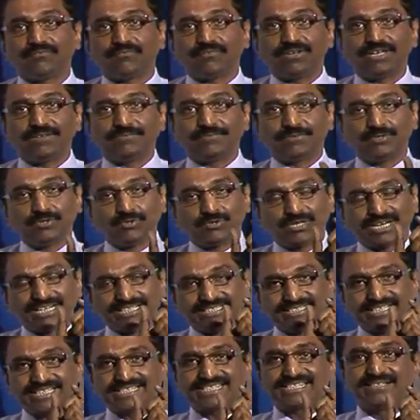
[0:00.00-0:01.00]
if you look at
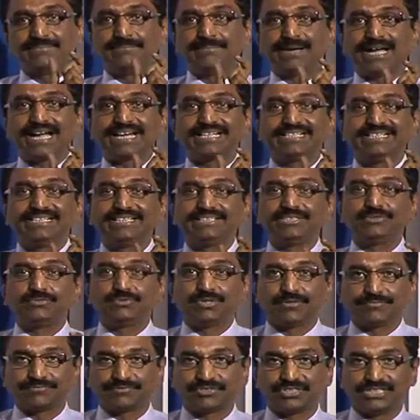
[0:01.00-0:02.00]
just the magnitude
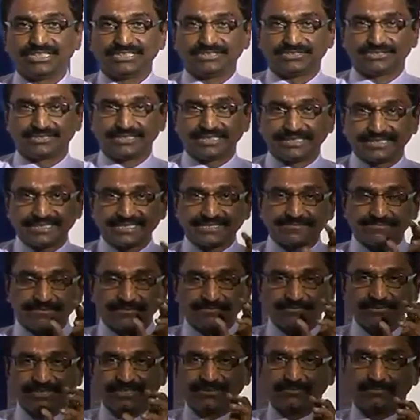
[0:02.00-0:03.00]
of change, that is
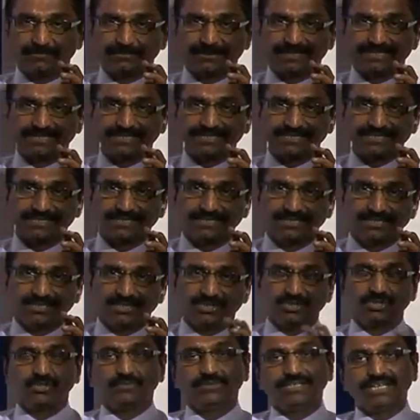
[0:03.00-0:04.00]
50 rupees,
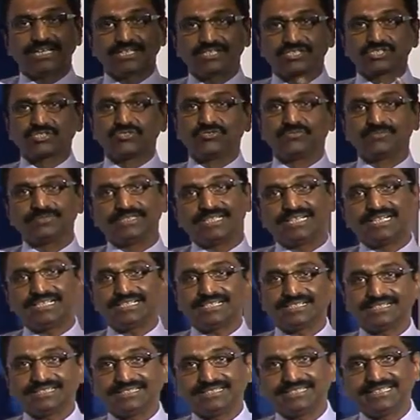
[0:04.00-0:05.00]
you will assume
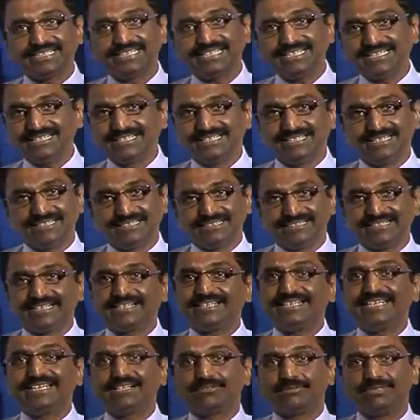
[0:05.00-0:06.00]
that they are
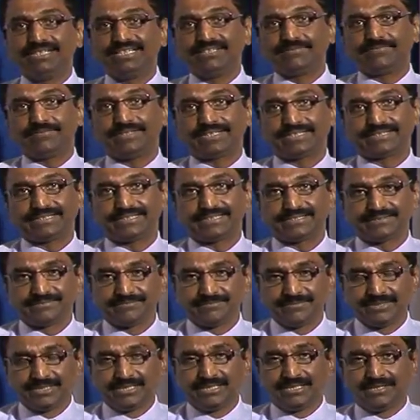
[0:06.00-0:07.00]
equally affected.
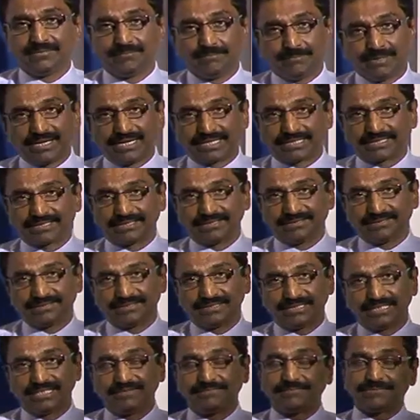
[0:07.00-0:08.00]
But
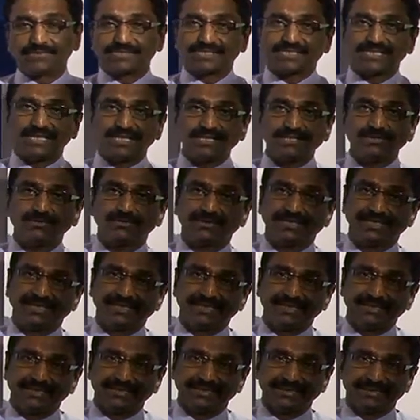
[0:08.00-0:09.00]
if you start
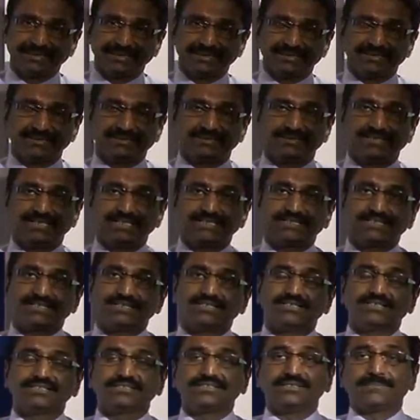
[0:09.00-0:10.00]
looking that
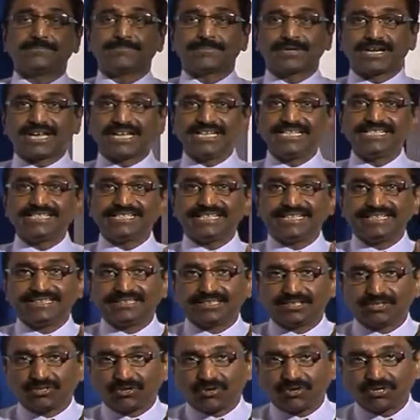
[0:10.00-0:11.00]
the price in
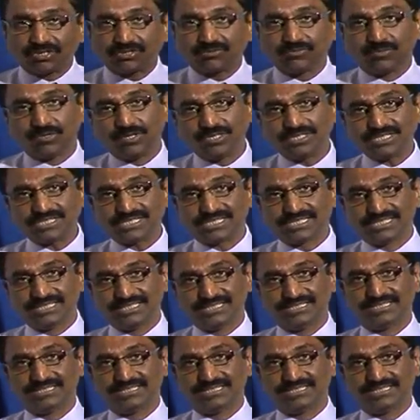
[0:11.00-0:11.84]
the north was